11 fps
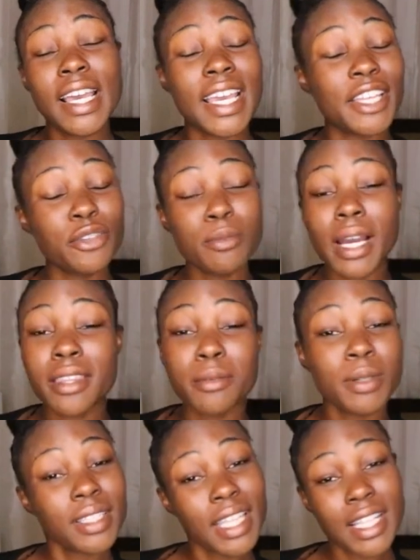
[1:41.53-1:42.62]
and you buy the
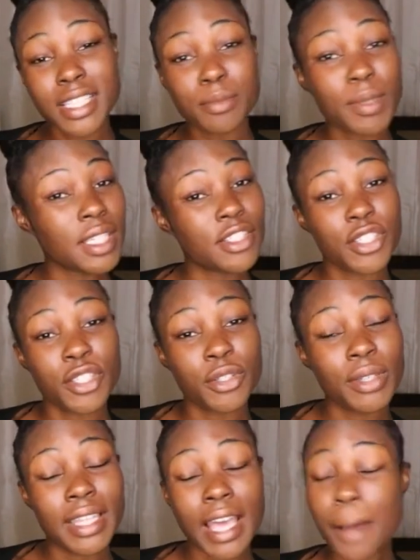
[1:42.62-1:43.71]
book that speaks to you,
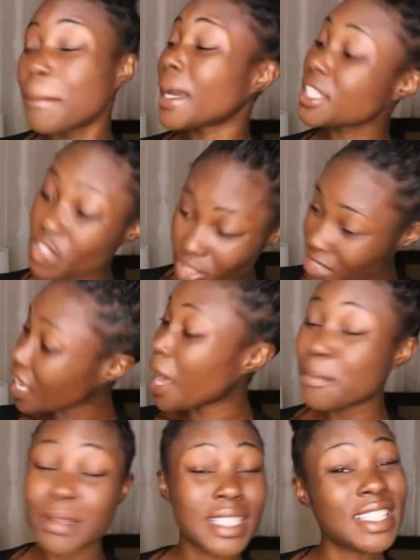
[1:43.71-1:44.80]
and that might just
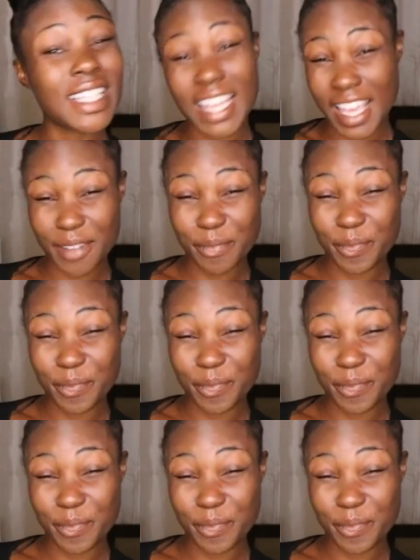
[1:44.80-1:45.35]
happen today.